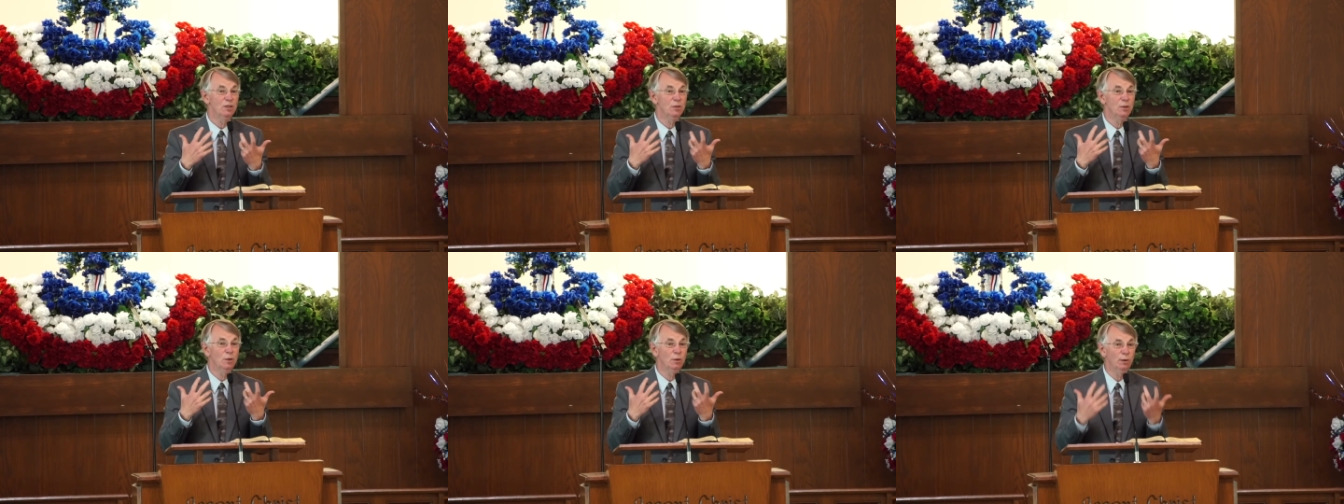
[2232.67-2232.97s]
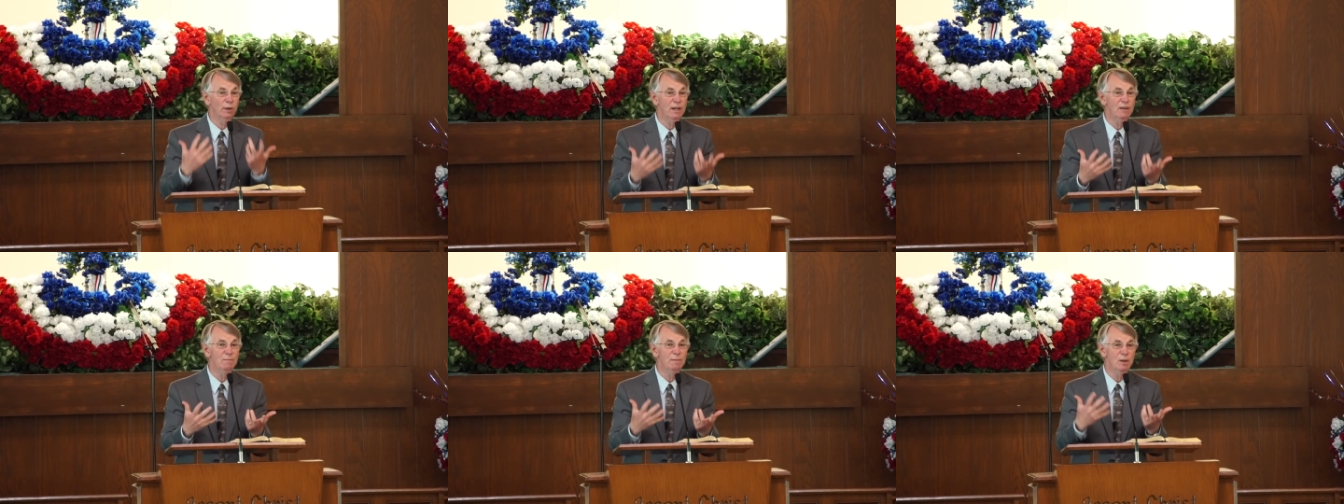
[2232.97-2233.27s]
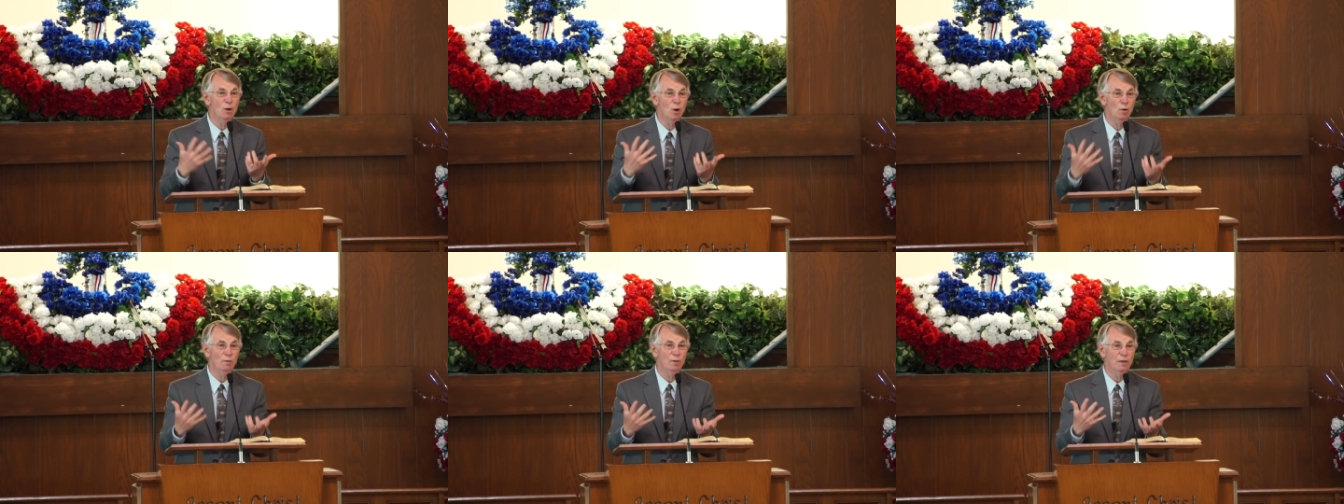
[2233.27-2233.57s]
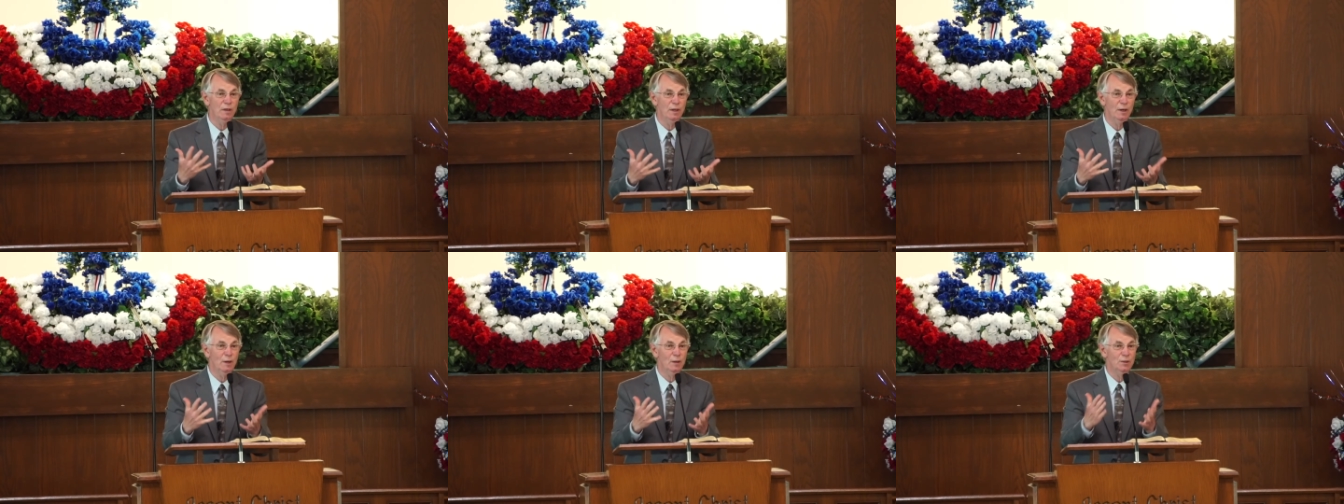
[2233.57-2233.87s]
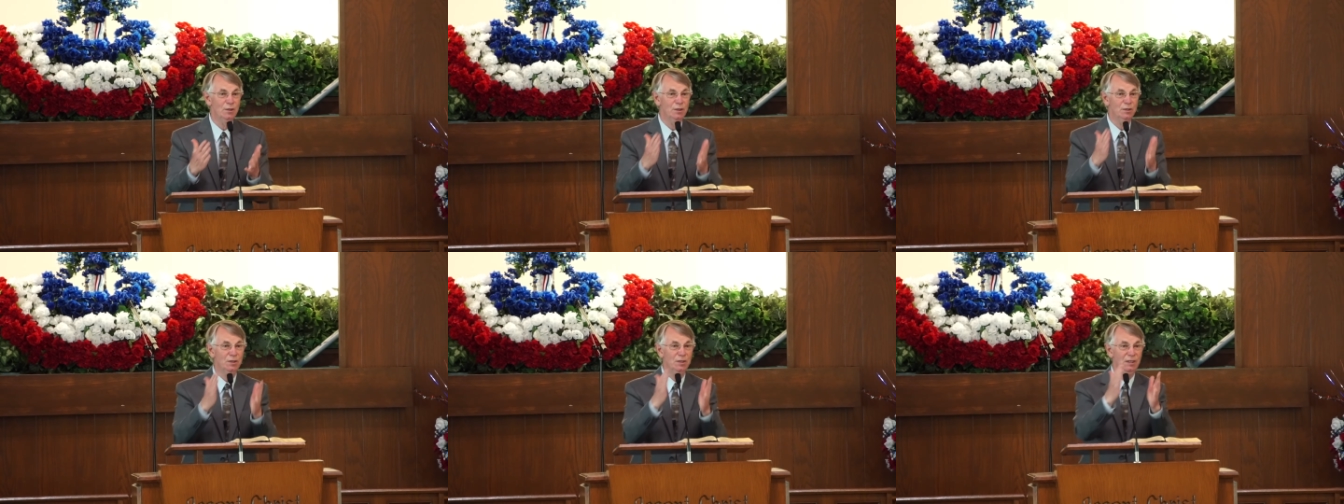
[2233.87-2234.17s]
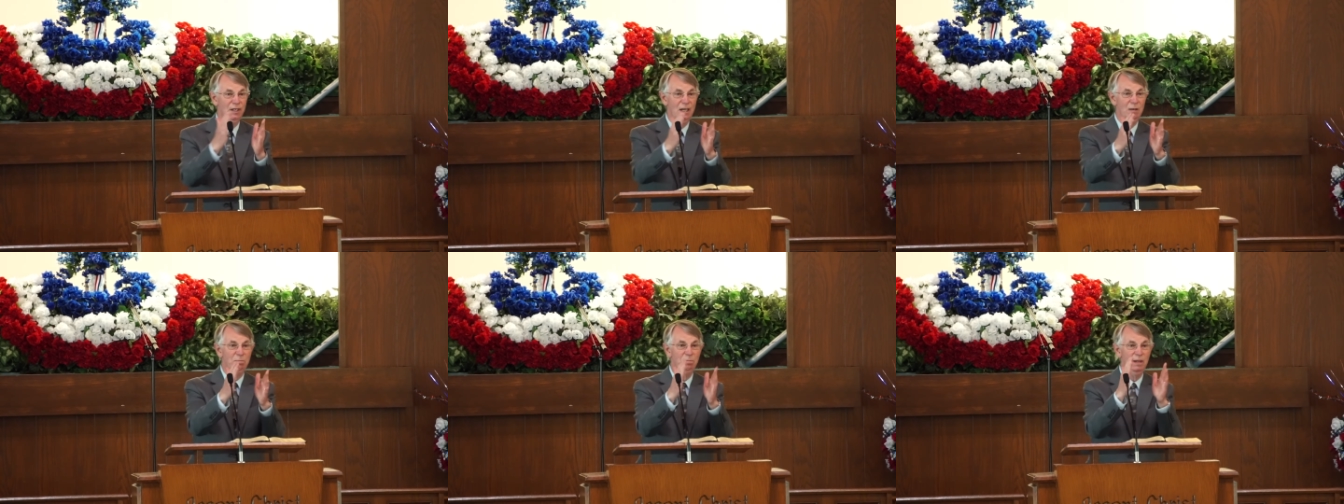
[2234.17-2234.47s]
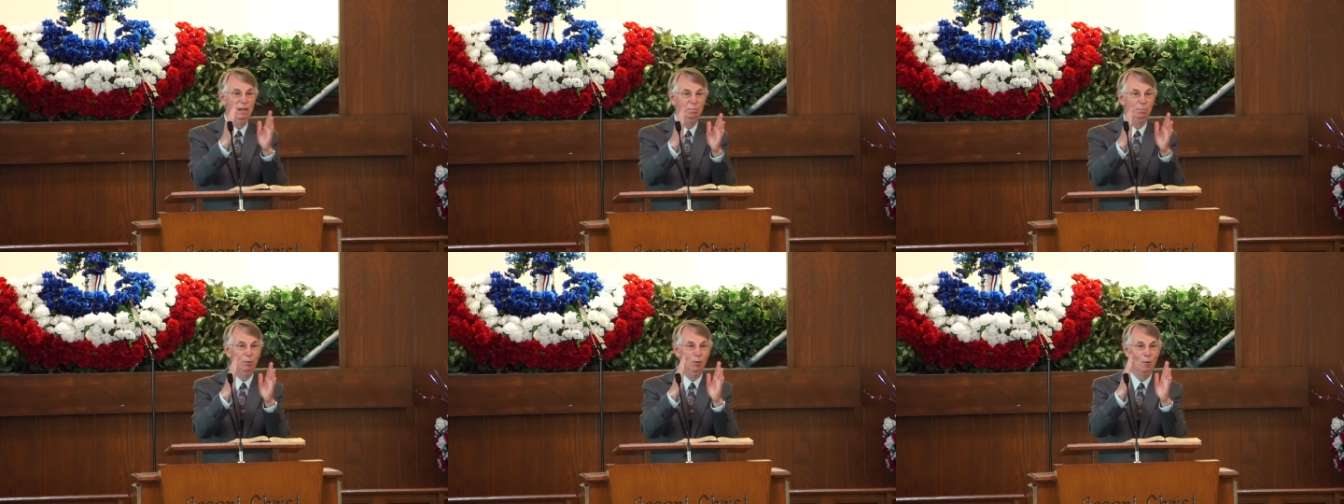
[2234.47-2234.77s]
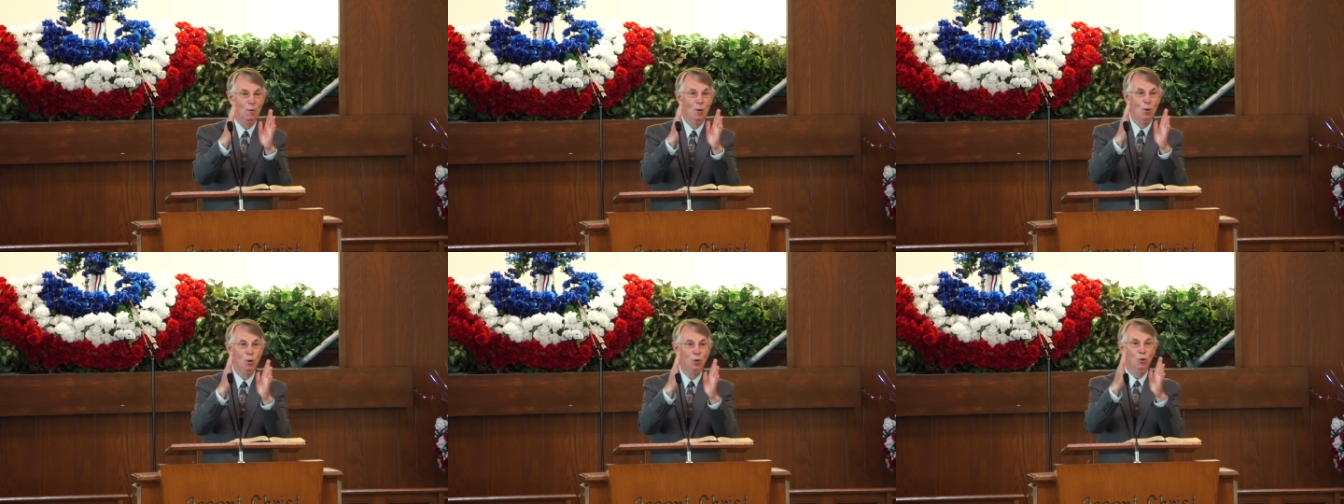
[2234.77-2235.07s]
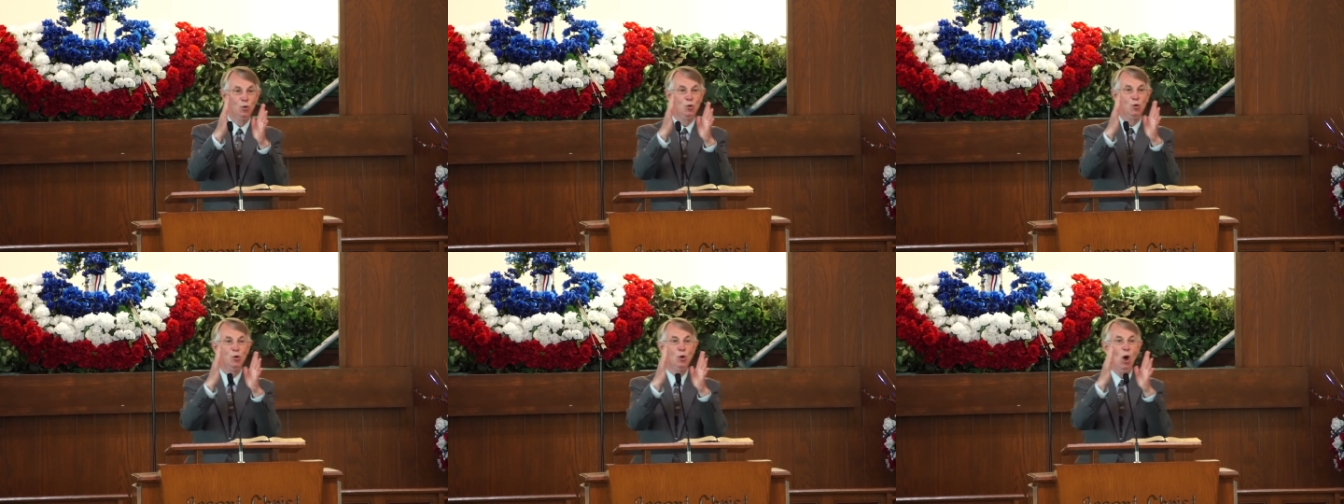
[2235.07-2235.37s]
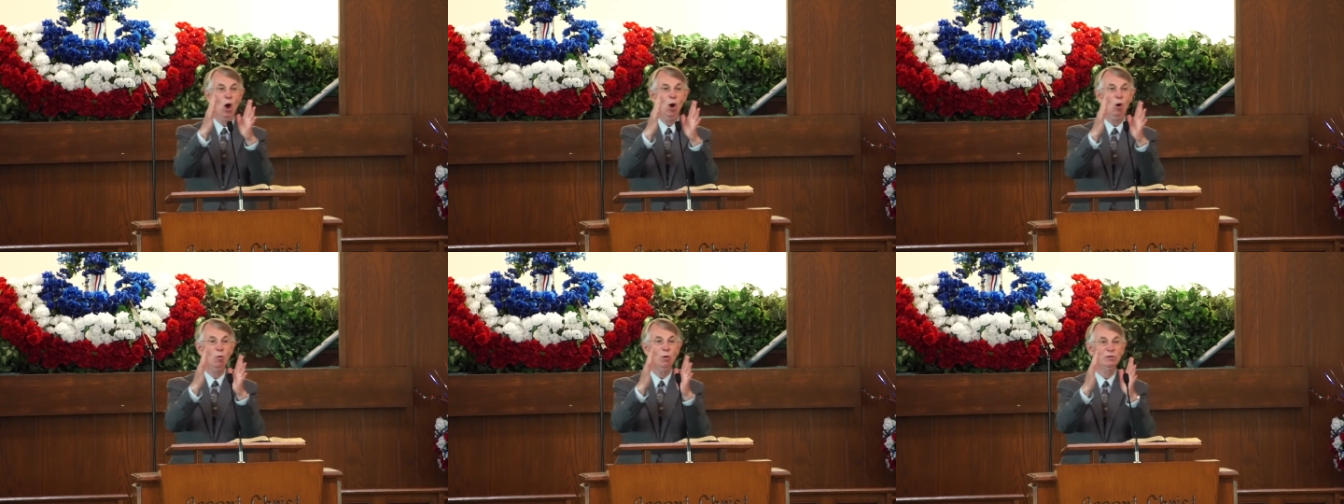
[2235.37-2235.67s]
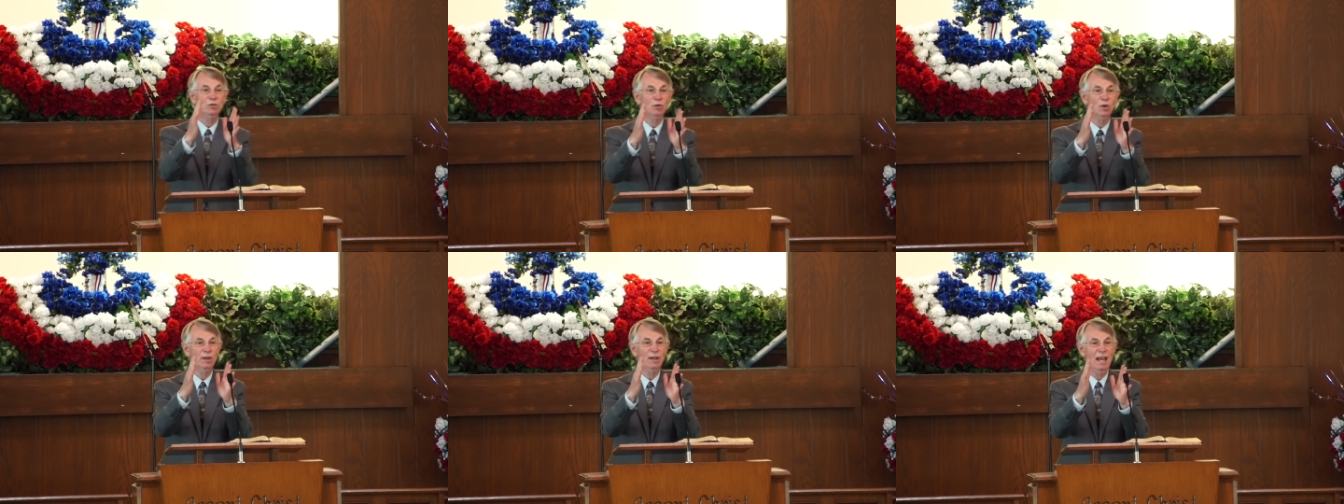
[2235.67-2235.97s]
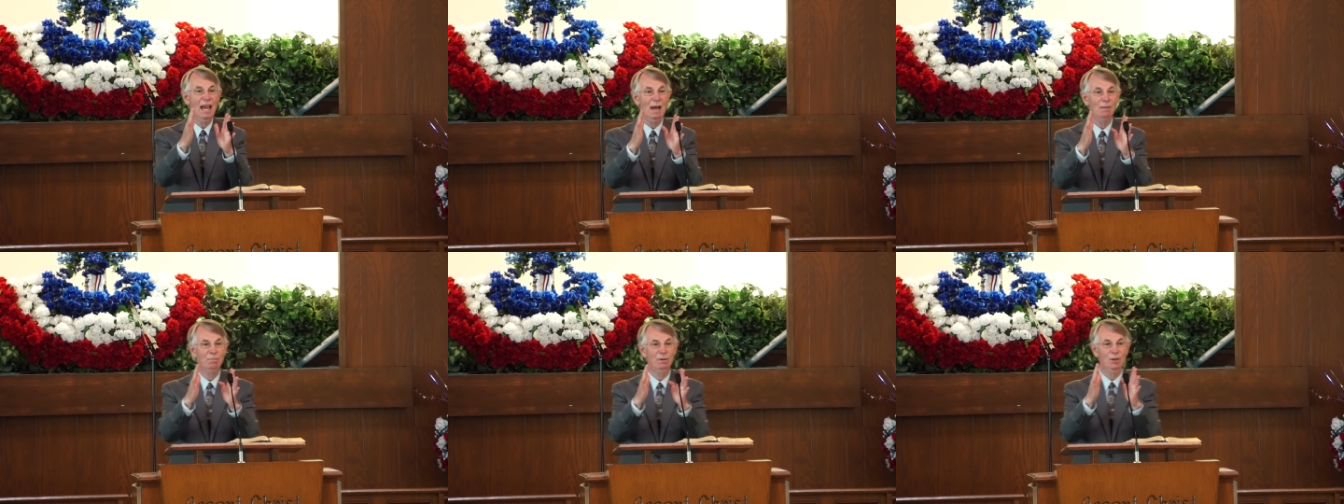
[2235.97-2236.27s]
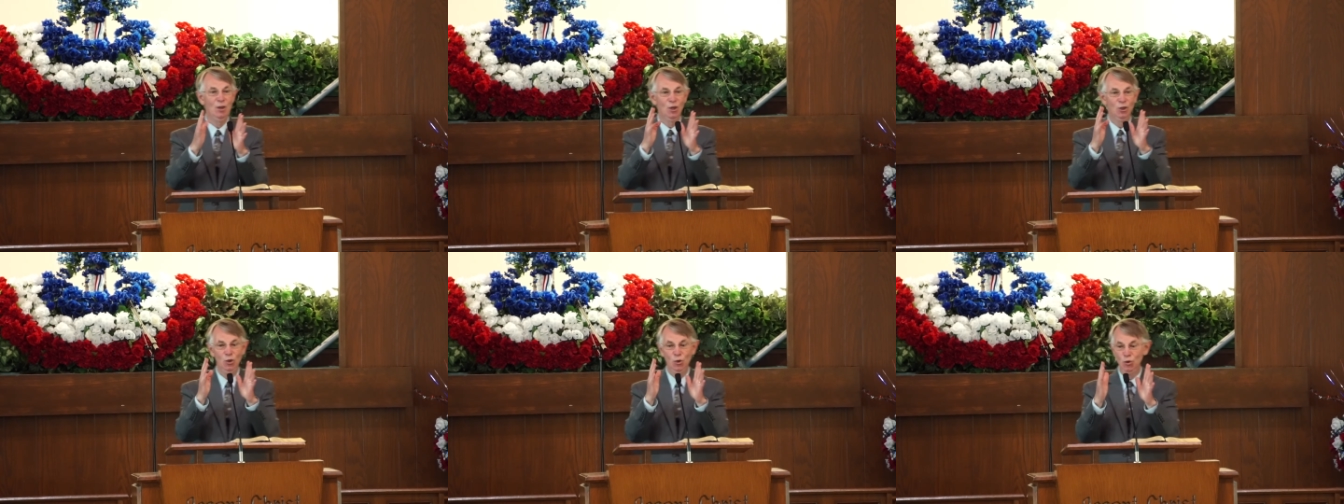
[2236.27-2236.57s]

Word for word: it's grieved me over the years to see people, you know what's going to happen.